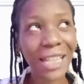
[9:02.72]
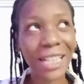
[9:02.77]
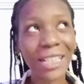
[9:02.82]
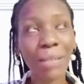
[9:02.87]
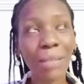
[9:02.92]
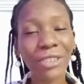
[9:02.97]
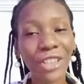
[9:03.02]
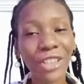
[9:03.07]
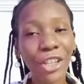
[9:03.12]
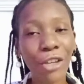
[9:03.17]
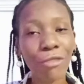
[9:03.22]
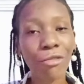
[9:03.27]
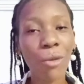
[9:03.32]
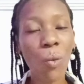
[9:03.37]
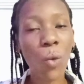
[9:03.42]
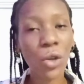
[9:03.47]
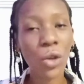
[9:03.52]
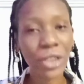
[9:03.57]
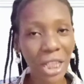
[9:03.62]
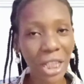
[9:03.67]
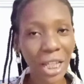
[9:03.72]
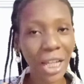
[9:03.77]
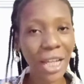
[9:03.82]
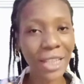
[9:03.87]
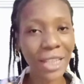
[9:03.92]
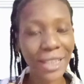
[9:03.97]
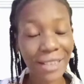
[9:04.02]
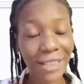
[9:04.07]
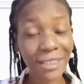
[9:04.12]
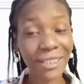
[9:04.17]
let them stay here for 1 year,
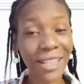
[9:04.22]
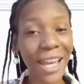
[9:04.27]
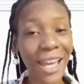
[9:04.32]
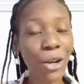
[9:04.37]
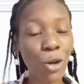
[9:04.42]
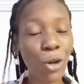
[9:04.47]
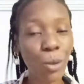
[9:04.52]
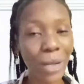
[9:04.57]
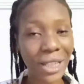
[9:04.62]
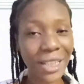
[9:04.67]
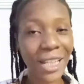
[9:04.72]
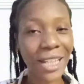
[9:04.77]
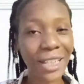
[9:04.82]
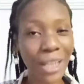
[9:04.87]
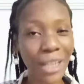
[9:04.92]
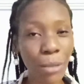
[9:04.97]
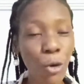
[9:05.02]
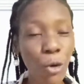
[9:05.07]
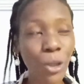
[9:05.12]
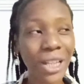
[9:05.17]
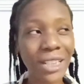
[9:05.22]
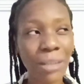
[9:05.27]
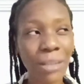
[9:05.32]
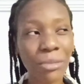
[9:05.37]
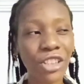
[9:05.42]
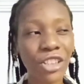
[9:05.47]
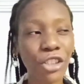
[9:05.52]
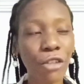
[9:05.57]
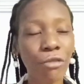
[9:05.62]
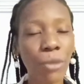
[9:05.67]
next year I come and take them, or let them
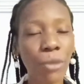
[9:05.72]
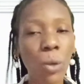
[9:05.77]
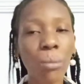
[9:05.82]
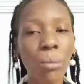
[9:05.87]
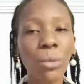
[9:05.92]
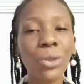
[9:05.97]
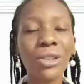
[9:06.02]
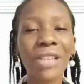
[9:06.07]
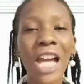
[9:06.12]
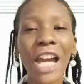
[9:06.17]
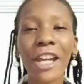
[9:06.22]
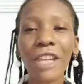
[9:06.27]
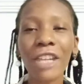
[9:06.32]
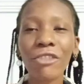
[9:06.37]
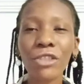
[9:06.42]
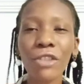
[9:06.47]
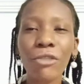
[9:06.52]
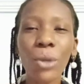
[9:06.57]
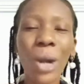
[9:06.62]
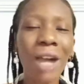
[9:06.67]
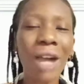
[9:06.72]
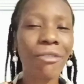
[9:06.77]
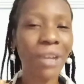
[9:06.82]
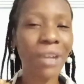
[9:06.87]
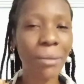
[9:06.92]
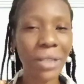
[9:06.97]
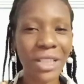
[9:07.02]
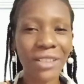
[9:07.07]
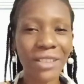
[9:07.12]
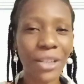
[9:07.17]
stay here for 1 month. Even if you have
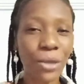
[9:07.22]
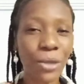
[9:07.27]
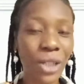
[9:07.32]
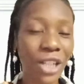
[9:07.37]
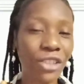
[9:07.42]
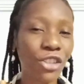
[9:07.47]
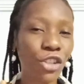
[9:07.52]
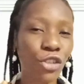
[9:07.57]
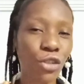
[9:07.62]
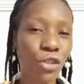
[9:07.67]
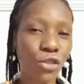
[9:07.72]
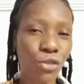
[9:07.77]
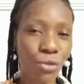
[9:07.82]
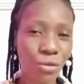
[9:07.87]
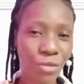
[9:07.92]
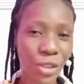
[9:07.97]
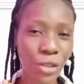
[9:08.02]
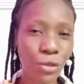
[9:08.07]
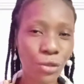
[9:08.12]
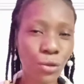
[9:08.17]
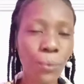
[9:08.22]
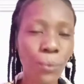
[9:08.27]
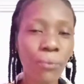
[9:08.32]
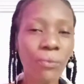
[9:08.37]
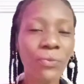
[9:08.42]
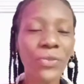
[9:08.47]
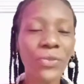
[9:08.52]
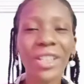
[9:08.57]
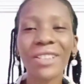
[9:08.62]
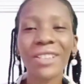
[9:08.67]
families that you can take your children to,
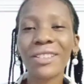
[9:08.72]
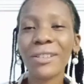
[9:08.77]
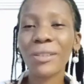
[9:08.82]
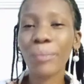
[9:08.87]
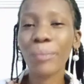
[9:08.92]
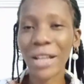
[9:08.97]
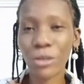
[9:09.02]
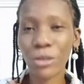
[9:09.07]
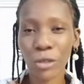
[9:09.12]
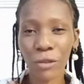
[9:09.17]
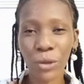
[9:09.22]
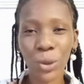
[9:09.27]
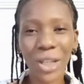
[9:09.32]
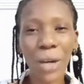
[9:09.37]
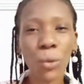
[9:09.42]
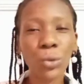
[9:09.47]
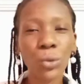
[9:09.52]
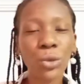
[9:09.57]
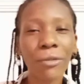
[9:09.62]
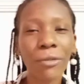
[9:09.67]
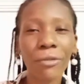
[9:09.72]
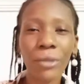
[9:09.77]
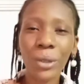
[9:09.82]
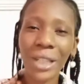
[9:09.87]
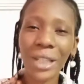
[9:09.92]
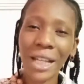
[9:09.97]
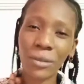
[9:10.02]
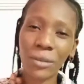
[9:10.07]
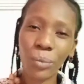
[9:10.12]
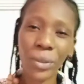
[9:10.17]
there's this part of you that will not feel
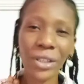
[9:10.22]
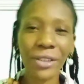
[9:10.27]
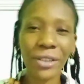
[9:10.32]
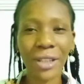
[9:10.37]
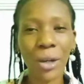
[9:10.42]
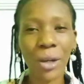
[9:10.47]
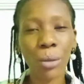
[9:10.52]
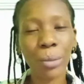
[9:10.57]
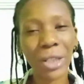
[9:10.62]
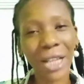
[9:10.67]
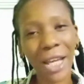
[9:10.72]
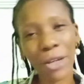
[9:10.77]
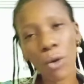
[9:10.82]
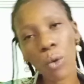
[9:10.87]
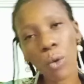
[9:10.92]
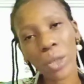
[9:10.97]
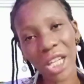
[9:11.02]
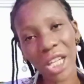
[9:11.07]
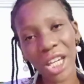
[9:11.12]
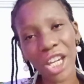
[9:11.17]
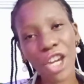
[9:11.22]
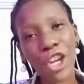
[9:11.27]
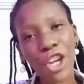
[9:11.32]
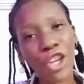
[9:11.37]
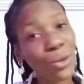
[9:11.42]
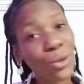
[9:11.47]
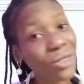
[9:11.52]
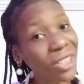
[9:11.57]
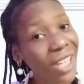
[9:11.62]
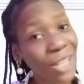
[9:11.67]
at peace, that will be like, okay,
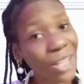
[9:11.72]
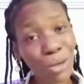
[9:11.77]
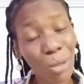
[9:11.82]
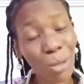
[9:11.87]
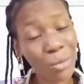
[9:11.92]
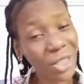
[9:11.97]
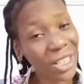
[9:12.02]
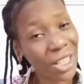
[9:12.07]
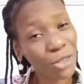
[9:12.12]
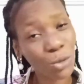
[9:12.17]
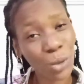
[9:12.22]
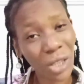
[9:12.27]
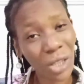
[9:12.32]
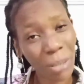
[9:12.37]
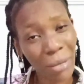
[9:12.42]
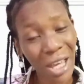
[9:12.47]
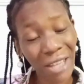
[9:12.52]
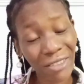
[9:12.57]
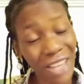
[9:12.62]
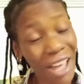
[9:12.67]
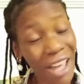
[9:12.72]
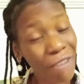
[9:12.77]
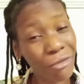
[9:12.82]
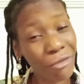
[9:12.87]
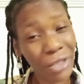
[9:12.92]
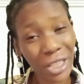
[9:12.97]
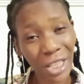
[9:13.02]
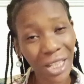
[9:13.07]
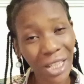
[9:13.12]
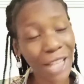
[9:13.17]
you still get to communicate with them
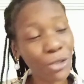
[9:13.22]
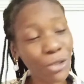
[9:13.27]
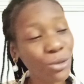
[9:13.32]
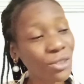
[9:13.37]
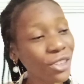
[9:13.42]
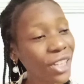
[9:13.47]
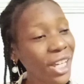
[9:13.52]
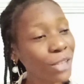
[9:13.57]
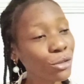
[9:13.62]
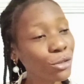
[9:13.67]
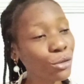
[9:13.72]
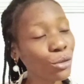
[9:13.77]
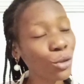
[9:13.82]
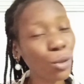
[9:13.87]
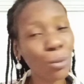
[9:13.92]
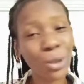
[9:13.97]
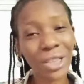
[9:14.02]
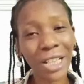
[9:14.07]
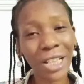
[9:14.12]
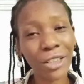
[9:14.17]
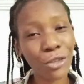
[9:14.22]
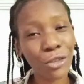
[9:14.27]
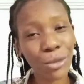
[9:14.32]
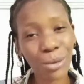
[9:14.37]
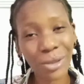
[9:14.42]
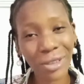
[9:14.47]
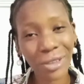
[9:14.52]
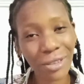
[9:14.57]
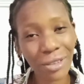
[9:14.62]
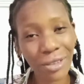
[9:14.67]
every day, like you still get to do your motherly
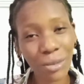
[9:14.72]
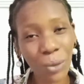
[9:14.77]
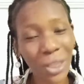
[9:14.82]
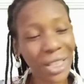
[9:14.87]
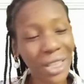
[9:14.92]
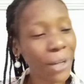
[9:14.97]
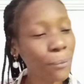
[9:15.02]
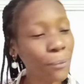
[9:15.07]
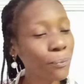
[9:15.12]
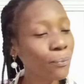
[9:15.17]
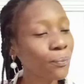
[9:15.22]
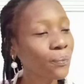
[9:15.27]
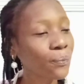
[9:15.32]
duties, whether